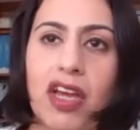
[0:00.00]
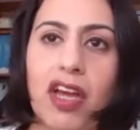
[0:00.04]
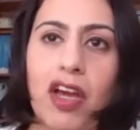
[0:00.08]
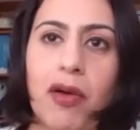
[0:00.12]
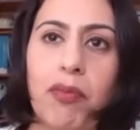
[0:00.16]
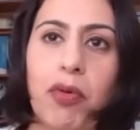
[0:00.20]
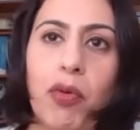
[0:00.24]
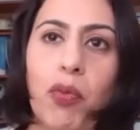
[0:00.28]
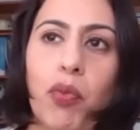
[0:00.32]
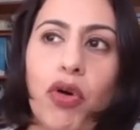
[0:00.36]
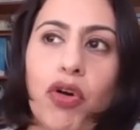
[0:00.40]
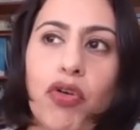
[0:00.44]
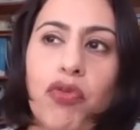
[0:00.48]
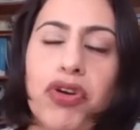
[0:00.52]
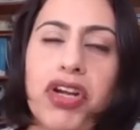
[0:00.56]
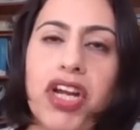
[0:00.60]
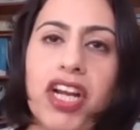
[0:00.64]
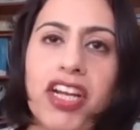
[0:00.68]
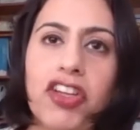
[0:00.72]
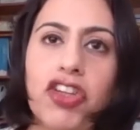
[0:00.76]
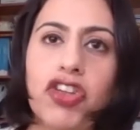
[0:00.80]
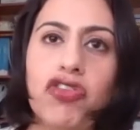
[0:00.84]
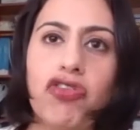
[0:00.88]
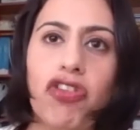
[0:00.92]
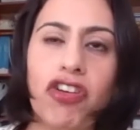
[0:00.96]
But what really
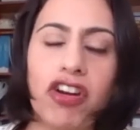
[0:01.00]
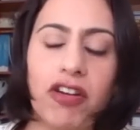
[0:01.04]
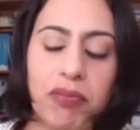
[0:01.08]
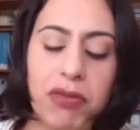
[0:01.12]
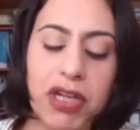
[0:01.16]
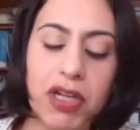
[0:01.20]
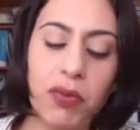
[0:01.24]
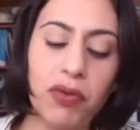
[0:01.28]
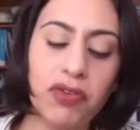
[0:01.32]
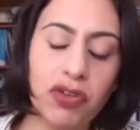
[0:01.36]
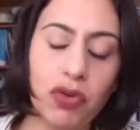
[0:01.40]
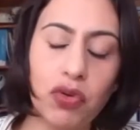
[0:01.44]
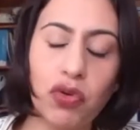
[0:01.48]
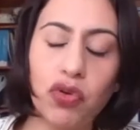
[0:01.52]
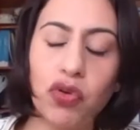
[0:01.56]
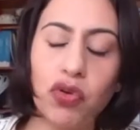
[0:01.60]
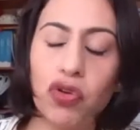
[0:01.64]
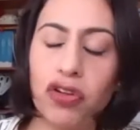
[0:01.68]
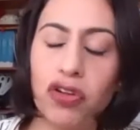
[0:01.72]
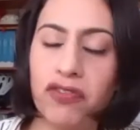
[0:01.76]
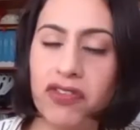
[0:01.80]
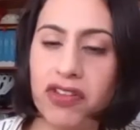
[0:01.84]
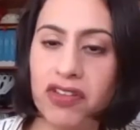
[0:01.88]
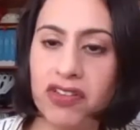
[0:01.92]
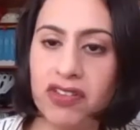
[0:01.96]
struck me was all
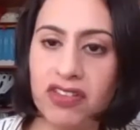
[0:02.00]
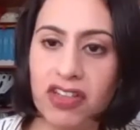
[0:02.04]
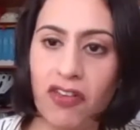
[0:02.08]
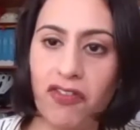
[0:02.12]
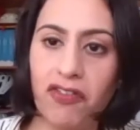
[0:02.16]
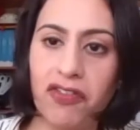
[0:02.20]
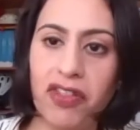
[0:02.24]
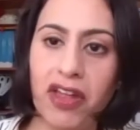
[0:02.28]
of the stuff